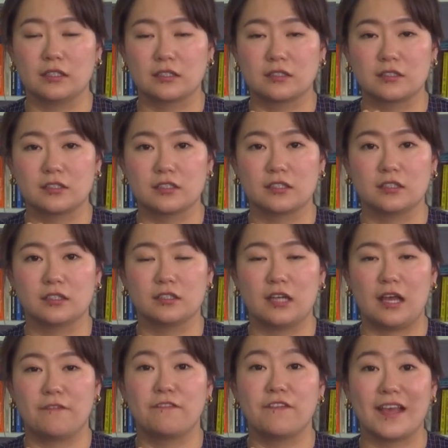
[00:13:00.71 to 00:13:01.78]
It
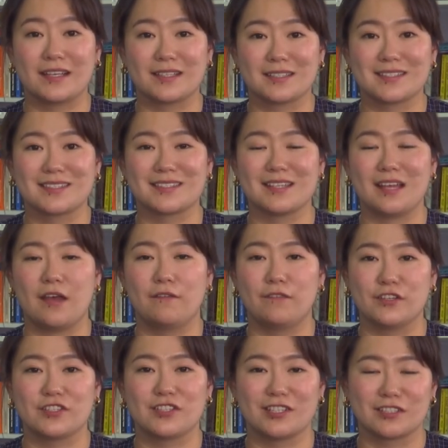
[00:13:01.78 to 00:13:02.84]
affects
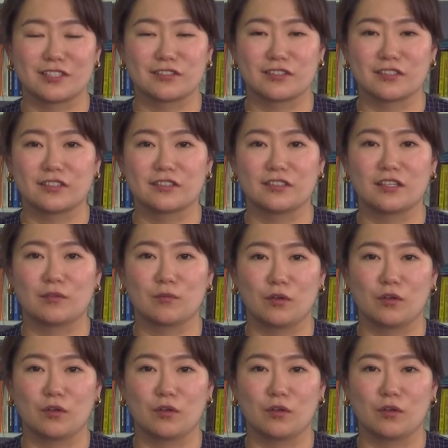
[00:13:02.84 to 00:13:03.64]
every citizen in